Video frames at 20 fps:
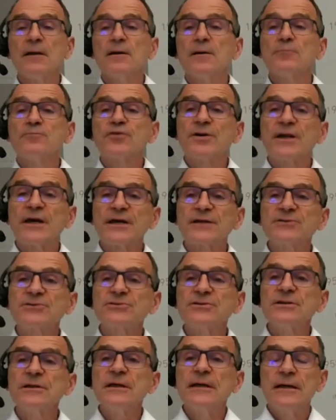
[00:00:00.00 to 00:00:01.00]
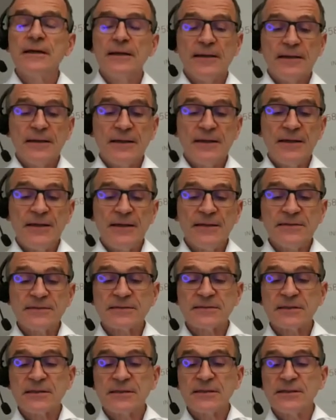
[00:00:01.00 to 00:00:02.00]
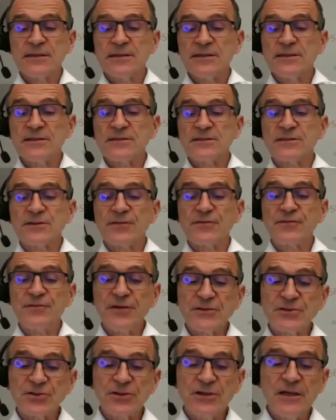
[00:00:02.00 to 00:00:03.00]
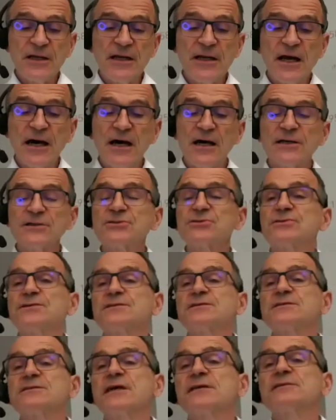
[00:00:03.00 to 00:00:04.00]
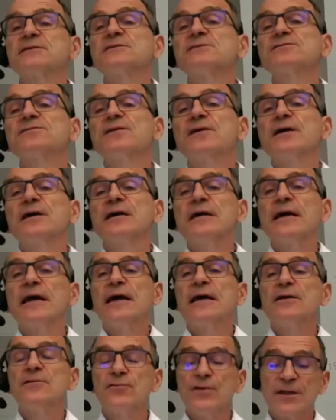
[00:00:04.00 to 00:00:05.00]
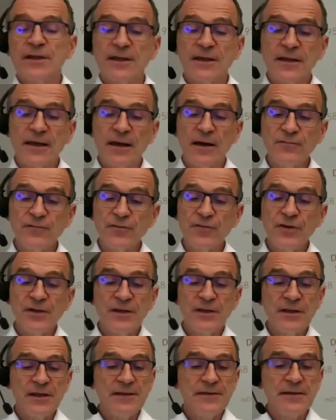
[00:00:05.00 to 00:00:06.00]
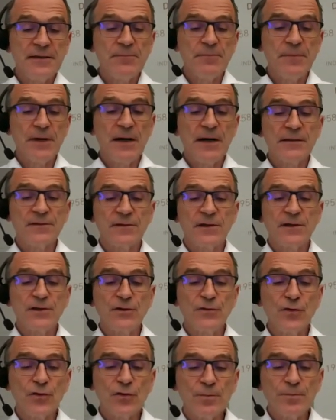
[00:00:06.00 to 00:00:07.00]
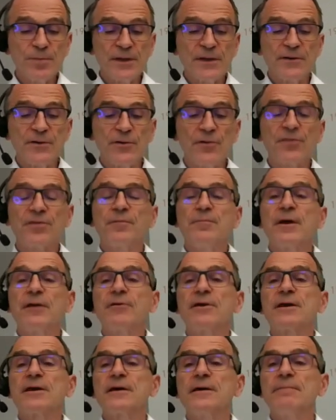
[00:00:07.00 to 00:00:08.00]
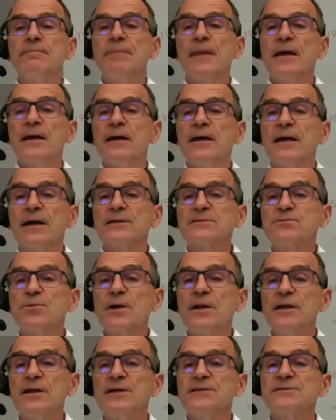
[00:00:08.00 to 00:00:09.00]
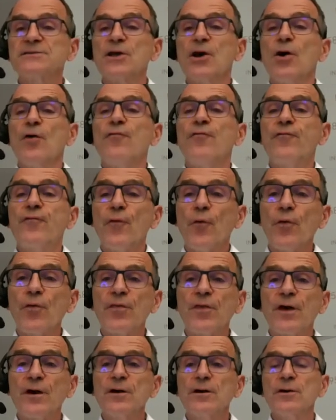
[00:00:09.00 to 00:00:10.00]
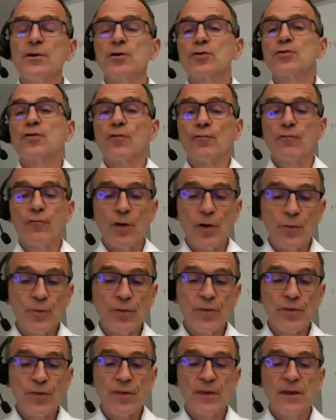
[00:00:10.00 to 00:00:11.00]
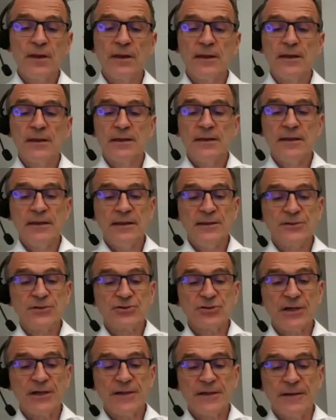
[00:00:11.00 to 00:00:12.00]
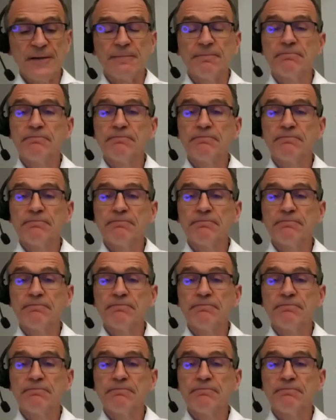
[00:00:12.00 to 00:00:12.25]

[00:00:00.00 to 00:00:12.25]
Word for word: Production is sufficiently large to satisfy a recovery in demand in Europe and North America, as well as further growth in China,